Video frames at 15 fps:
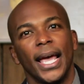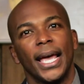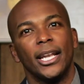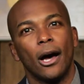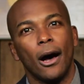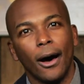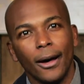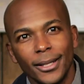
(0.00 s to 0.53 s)
and
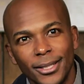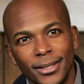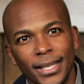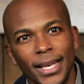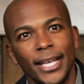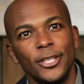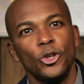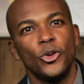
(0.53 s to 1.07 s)

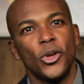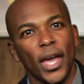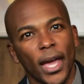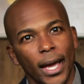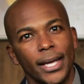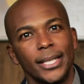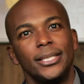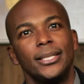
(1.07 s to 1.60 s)
honesty as you
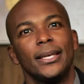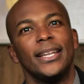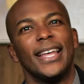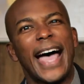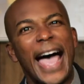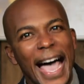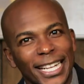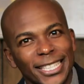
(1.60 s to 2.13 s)
can to an
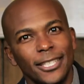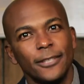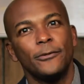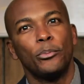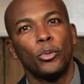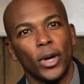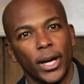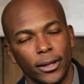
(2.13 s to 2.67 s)

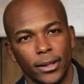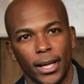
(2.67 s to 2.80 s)
active prayer